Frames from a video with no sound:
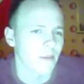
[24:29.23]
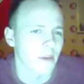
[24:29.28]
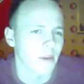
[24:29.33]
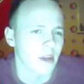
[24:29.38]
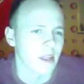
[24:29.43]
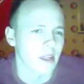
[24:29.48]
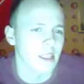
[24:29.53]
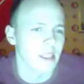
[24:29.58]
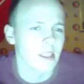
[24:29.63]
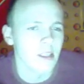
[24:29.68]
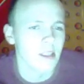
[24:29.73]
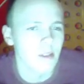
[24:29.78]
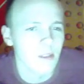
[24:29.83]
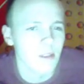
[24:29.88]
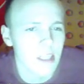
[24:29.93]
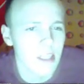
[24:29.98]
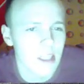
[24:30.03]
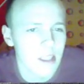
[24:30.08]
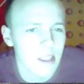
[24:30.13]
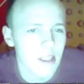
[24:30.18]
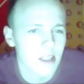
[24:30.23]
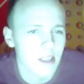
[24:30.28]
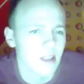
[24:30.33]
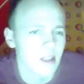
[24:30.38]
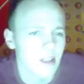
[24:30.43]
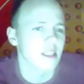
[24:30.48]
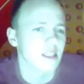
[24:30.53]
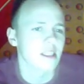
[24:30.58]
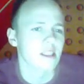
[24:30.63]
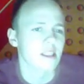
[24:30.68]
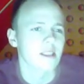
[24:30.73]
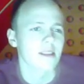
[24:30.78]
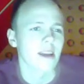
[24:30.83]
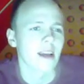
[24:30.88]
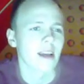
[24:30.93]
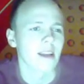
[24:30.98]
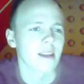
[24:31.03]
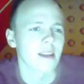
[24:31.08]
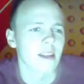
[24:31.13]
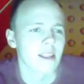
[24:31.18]
gonna need to use it unless
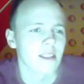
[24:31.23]
I